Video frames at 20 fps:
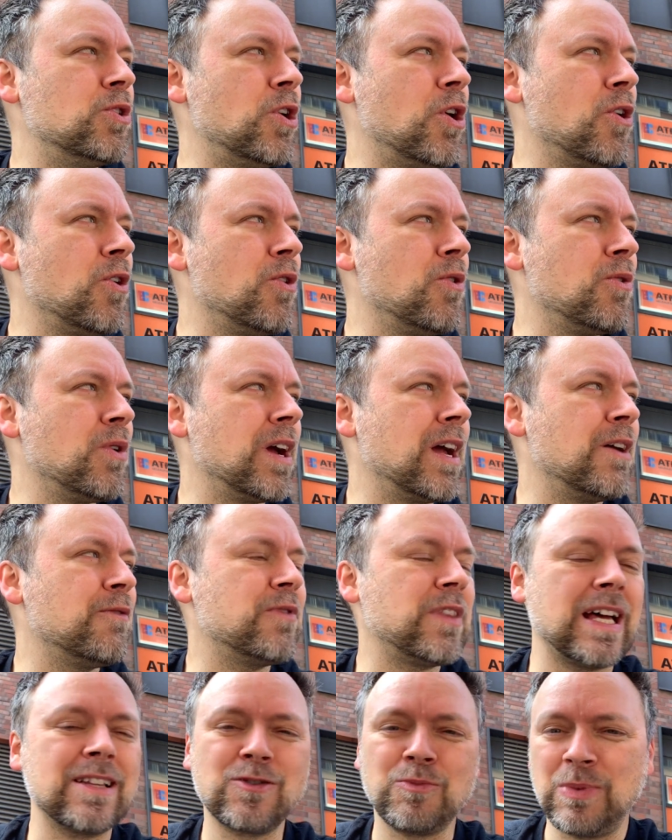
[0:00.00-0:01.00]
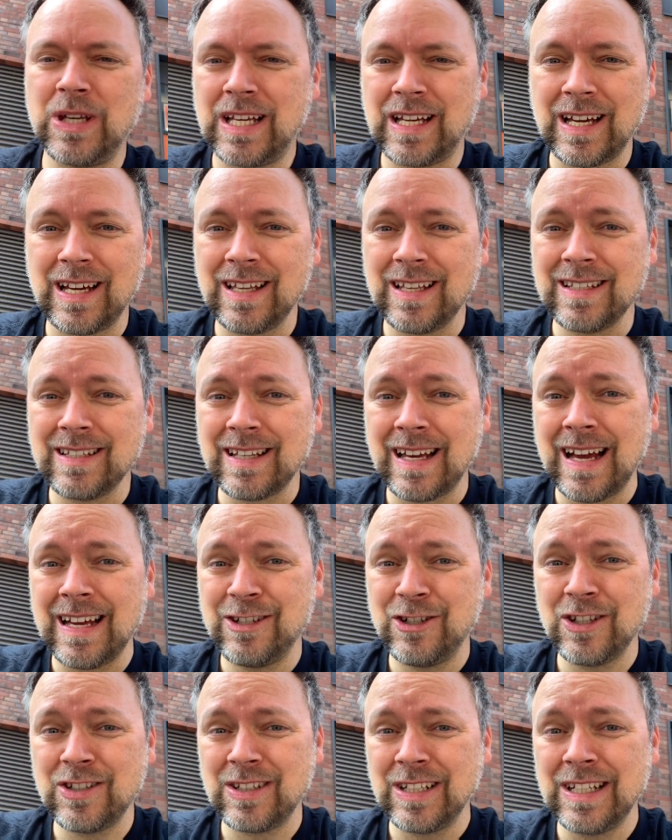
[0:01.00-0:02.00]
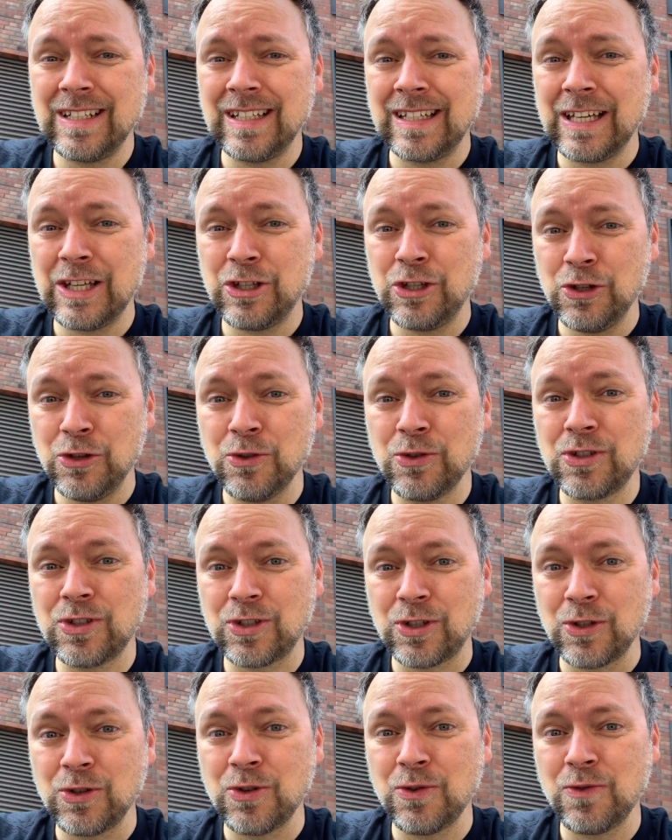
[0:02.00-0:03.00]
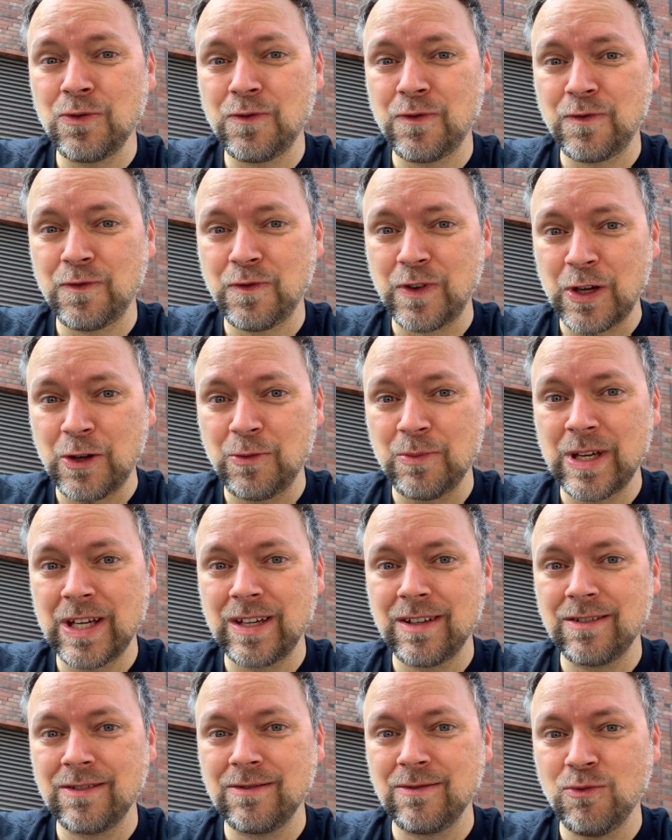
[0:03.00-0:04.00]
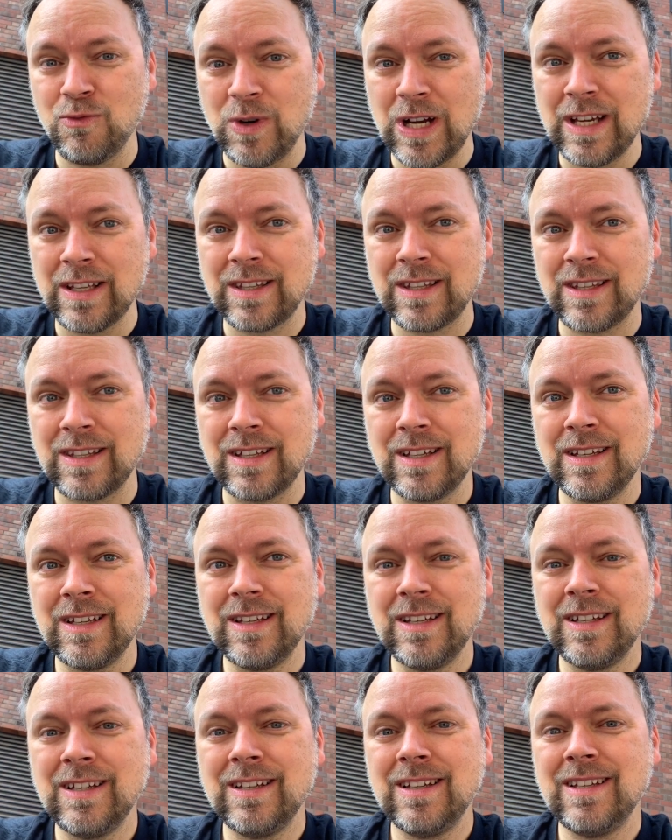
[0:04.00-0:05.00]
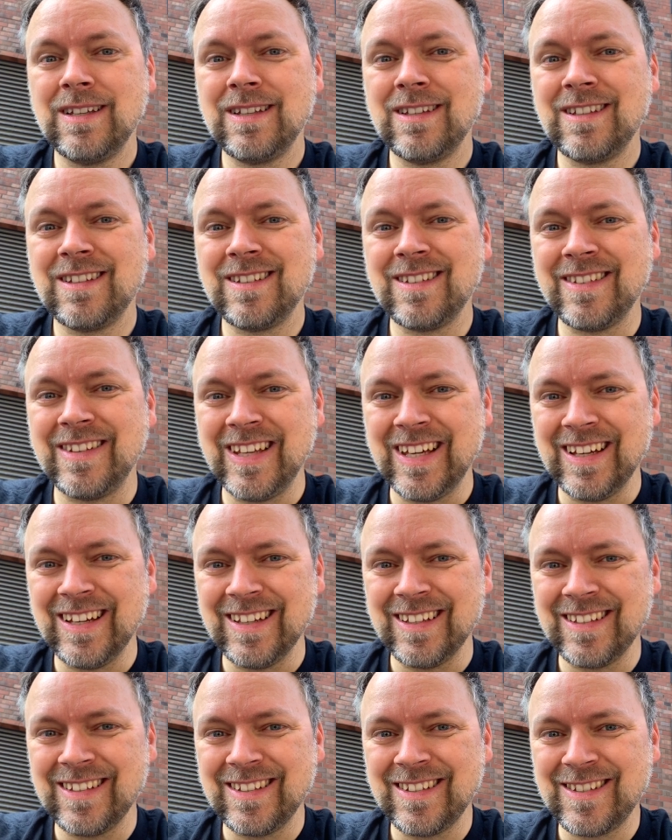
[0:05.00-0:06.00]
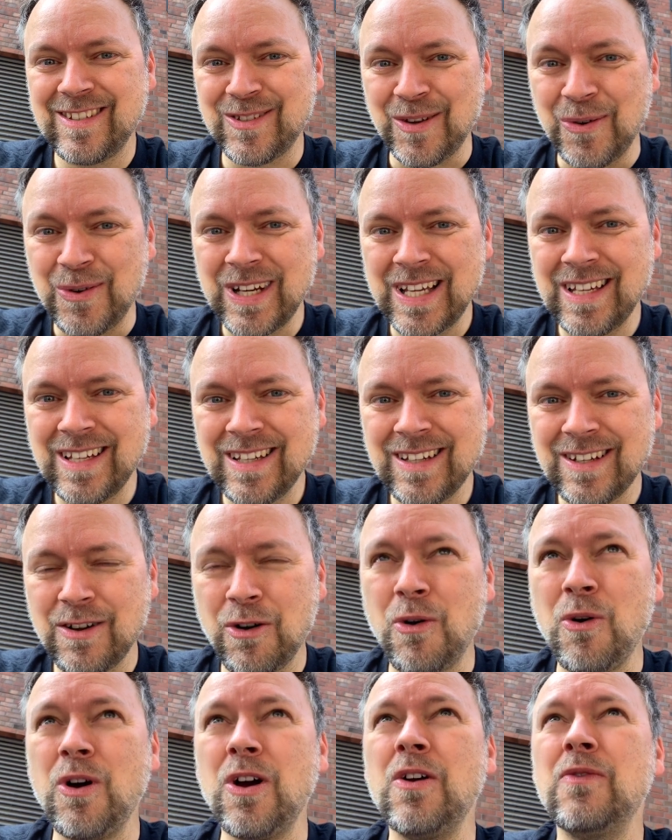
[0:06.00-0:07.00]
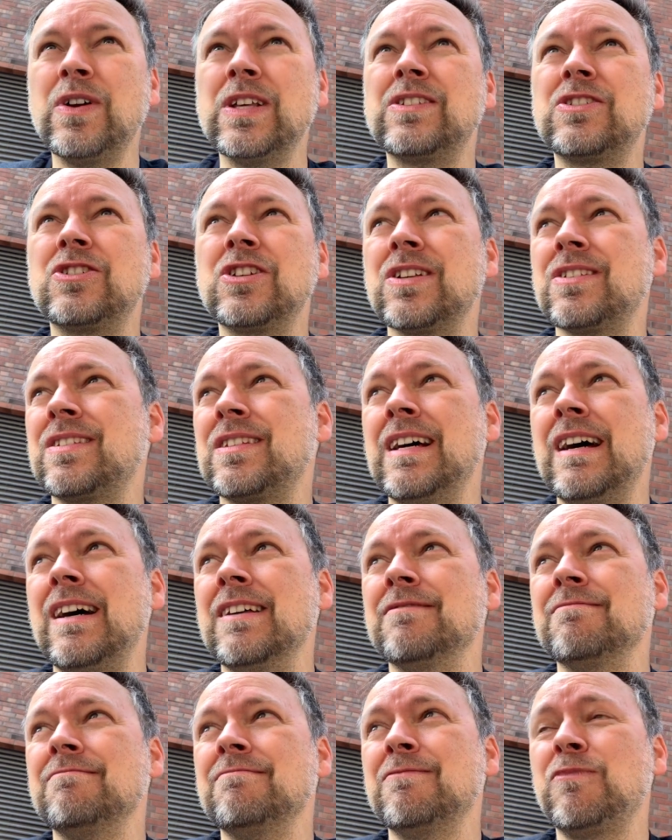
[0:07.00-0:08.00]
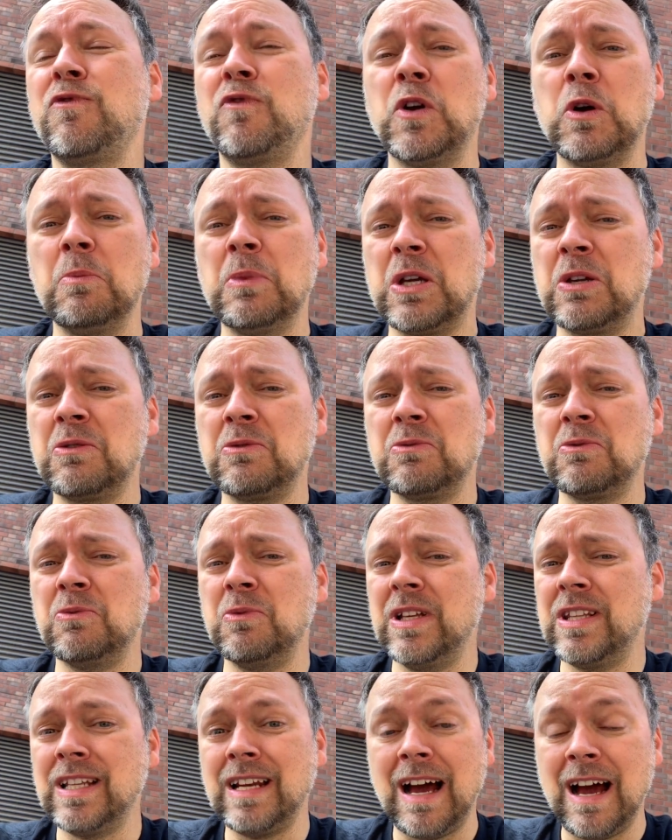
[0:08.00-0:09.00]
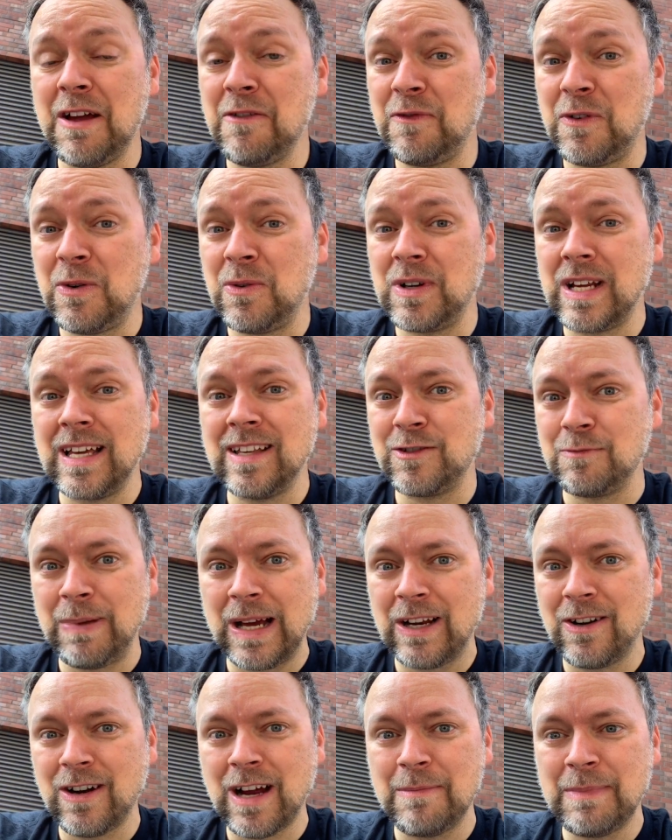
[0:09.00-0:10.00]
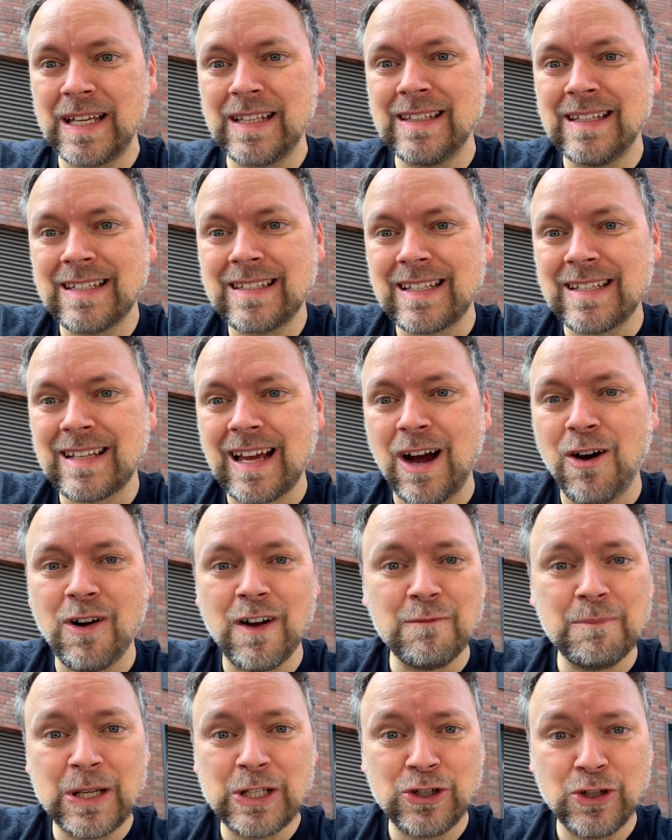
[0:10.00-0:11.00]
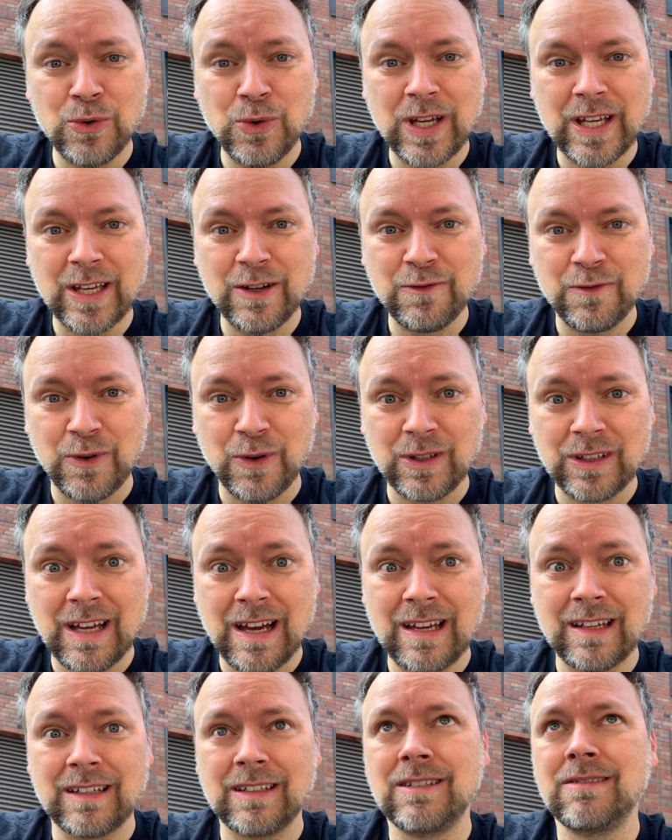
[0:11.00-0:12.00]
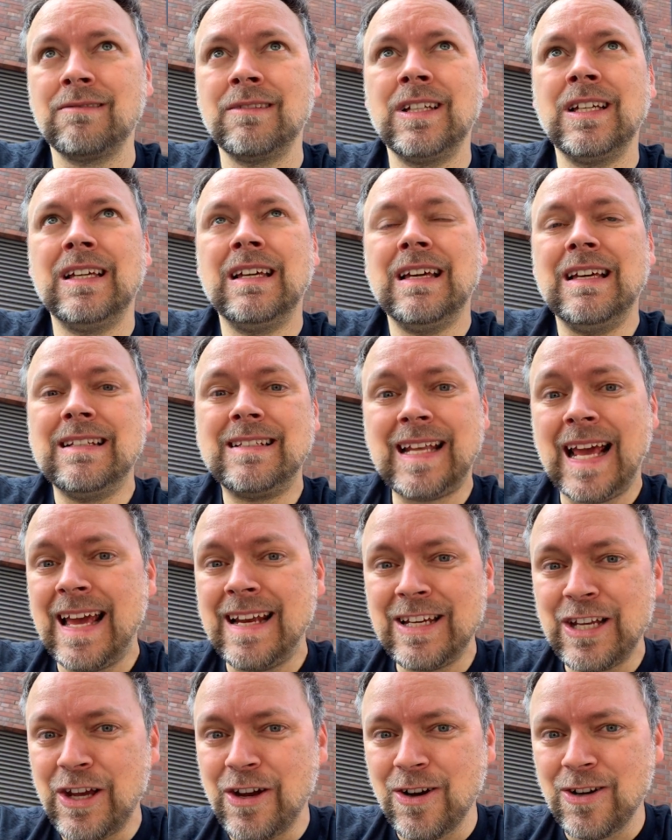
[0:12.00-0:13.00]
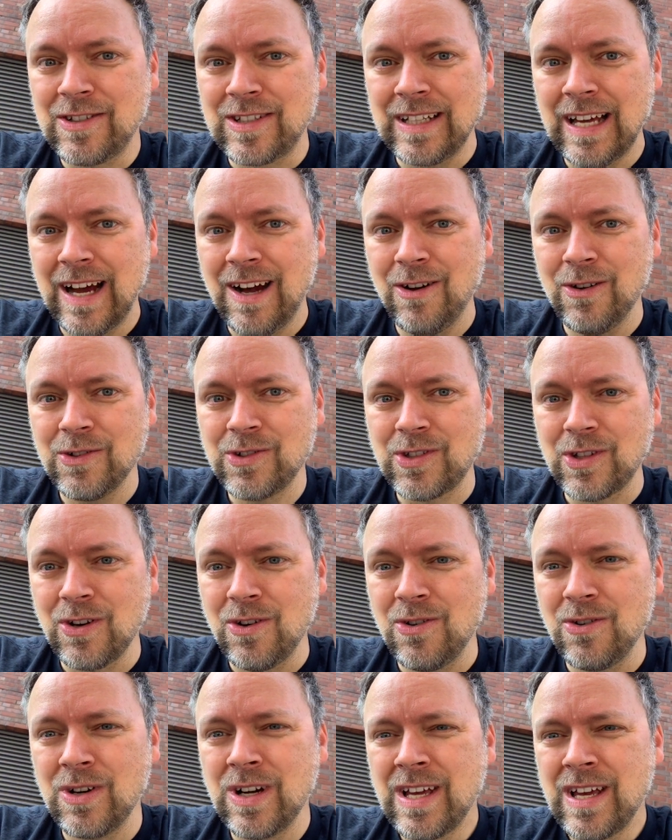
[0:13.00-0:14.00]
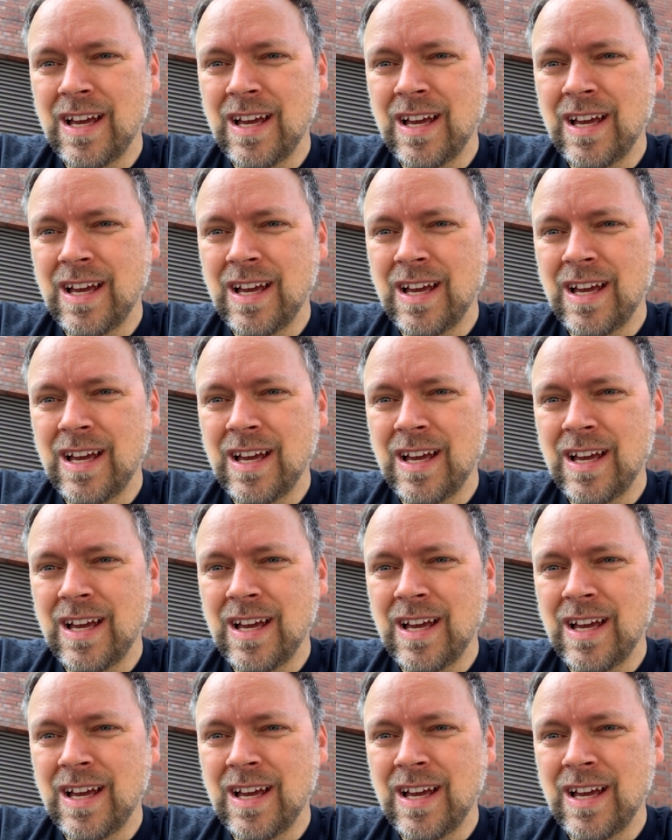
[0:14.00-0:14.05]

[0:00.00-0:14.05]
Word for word: know if that's because I just need to get used to filming with the Sony or if it's just that filming with an iPhone is better. I mean, this is how I've been doing it for like 10 years now. So